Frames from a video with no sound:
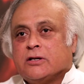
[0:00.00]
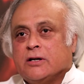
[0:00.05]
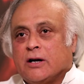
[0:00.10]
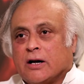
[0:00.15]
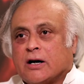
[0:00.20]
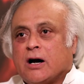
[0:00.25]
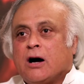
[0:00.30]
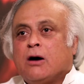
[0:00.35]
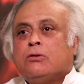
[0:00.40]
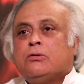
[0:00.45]
an
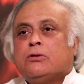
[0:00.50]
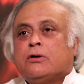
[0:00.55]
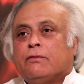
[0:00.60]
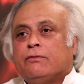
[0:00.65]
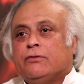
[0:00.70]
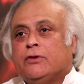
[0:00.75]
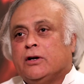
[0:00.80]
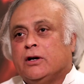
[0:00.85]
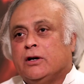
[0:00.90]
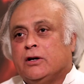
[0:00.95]
account
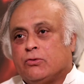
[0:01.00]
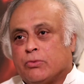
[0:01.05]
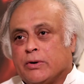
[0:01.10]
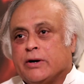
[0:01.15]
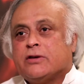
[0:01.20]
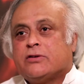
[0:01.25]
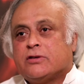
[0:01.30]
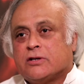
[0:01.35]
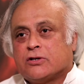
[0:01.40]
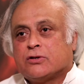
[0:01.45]
of the
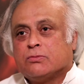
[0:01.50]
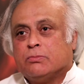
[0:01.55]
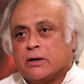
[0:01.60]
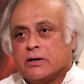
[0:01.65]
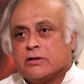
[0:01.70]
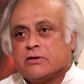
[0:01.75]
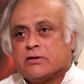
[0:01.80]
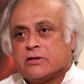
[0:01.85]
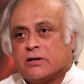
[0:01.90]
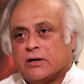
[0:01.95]
26
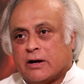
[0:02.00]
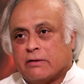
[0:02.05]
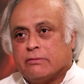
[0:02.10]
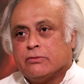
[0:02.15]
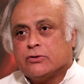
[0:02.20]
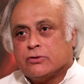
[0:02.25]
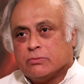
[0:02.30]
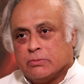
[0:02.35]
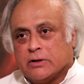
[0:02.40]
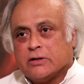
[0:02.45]
months that I
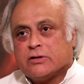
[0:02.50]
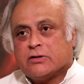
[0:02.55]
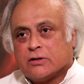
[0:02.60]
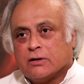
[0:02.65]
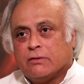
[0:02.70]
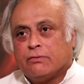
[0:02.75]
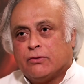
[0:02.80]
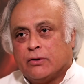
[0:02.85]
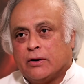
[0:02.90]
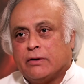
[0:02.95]
was
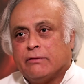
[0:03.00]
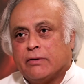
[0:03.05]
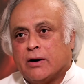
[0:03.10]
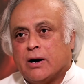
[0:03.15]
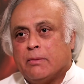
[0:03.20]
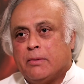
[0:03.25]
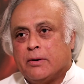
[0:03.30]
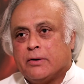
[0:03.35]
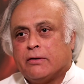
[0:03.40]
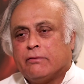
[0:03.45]
Minister for
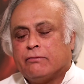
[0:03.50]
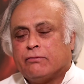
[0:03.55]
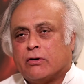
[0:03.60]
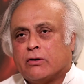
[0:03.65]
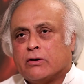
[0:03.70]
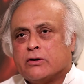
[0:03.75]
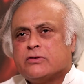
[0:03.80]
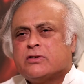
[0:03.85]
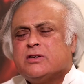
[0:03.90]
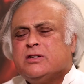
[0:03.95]
Environment and
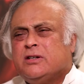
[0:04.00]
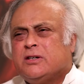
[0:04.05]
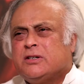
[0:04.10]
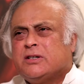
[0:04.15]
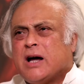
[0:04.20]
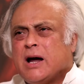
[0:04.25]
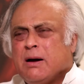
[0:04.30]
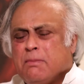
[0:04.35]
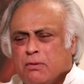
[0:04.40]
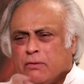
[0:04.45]
Forest and the
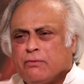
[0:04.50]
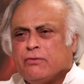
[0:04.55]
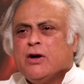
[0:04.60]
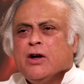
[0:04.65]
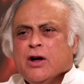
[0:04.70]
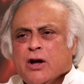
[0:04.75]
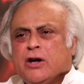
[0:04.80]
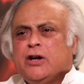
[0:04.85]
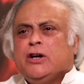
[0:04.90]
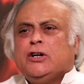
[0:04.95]
type of
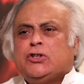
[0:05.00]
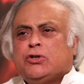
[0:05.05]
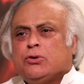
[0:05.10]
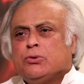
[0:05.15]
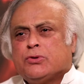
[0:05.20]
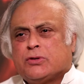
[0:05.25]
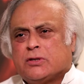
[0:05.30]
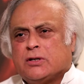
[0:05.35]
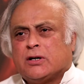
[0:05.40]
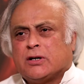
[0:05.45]

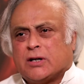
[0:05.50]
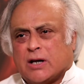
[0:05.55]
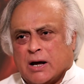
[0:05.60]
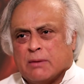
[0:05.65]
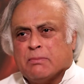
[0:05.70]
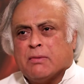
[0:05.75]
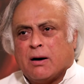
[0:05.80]
issues that came